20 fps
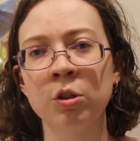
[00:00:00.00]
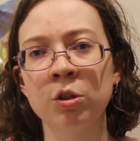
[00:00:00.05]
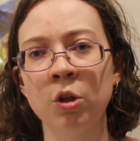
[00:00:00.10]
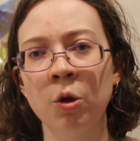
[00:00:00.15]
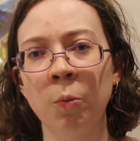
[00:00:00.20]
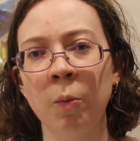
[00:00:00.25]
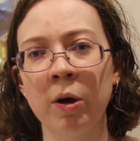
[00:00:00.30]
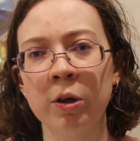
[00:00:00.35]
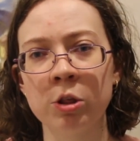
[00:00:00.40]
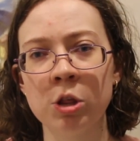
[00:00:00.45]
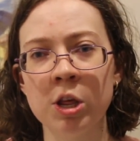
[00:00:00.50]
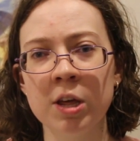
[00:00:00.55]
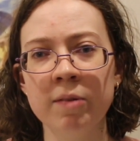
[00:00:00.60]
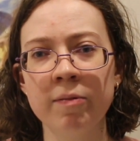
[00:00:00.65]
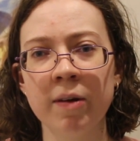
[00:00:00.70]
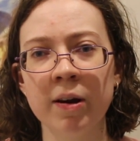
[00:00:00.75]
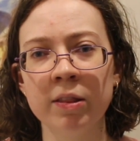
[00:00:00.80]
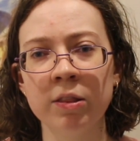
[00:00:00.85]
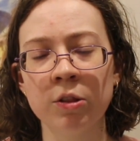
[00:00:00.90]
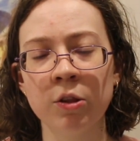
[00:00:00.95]
So while she
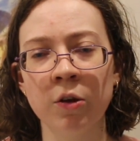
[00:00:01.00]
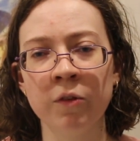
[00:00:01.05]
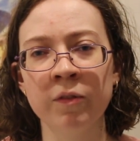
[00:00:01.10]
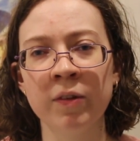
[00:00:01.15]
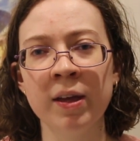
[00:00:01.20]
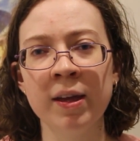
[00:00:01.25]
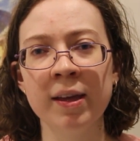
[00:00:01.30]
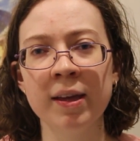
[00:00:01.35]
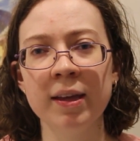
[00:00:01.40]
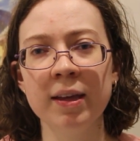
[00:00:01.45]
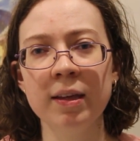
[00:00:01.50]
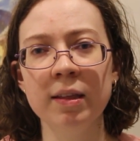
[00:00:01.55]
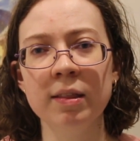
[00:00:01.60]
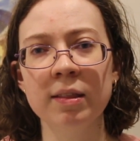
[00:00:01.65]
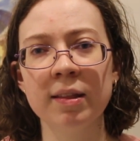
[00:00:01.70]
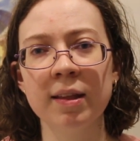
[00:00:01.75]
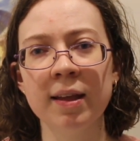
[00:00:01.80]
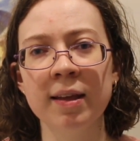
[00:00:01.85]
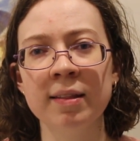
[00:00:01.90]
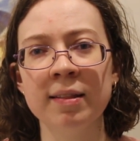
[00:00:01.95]
runs off, he
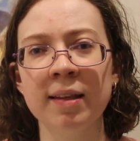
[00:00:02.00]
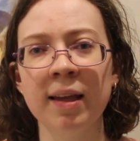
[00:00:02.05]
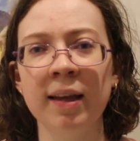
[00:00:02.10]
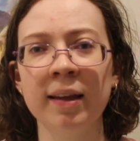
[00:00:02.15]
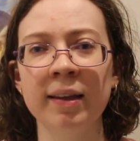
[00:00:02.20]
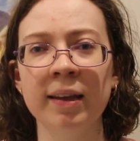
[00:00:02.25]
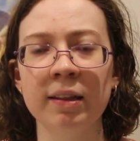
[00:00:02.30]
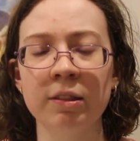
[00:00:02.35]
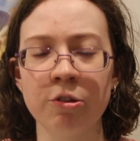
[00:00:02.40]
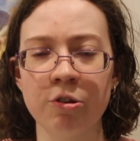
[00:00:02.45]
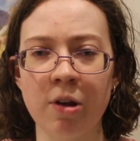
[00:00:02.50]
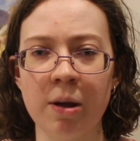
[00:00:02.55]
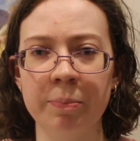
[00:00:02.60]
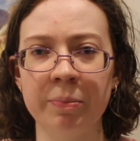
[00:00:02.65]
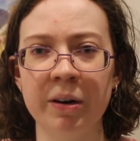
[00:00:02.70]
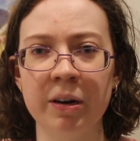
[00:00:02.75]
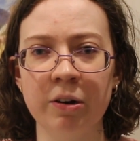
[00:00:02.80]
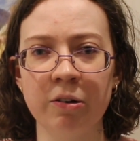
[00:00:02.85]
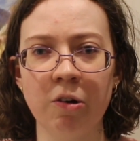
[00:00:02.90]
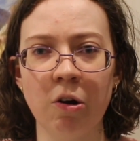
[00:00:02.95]
stays and gets
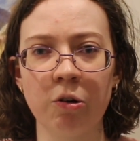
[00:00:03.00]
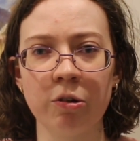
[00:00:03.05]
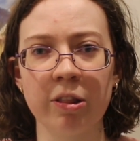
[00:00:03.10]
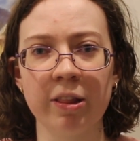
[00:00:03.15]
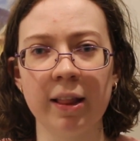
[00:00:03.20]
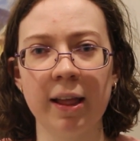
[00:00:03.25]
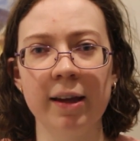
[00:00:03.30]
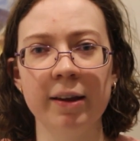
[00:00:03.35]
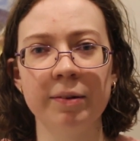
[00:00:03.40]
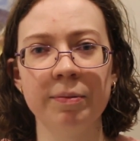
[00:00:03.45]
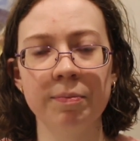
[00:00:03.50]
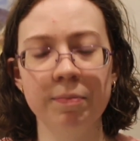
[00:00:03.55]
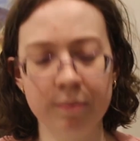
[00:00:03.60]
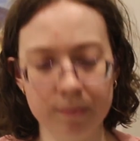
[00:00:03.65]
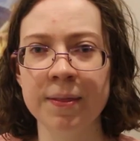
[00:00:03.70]
trapped in a rock slide.